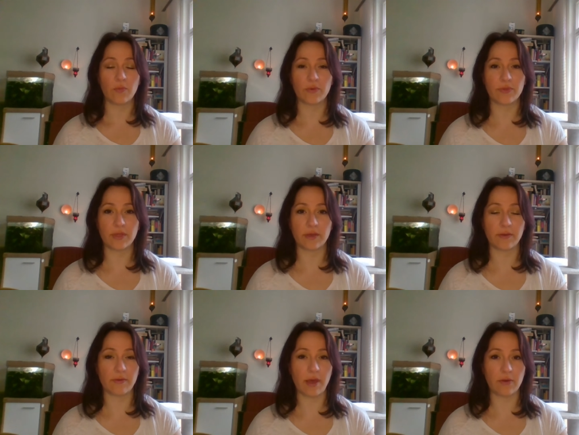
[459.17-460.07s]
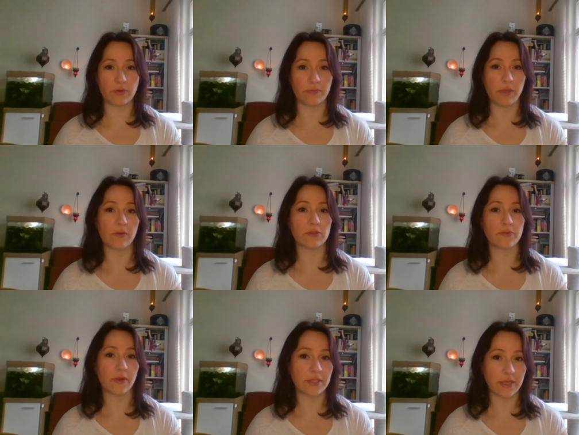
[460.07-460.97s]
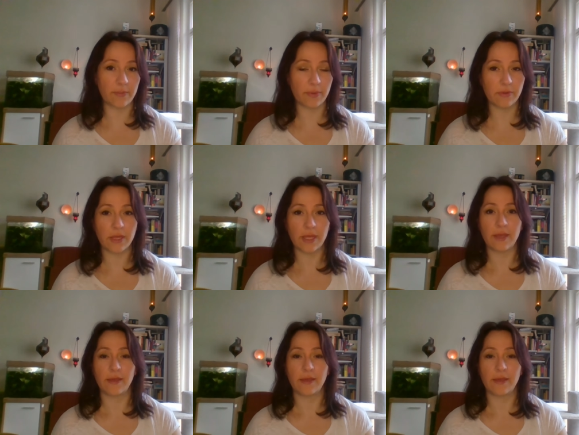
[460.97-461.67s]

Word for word: with the outer mirrors, for example,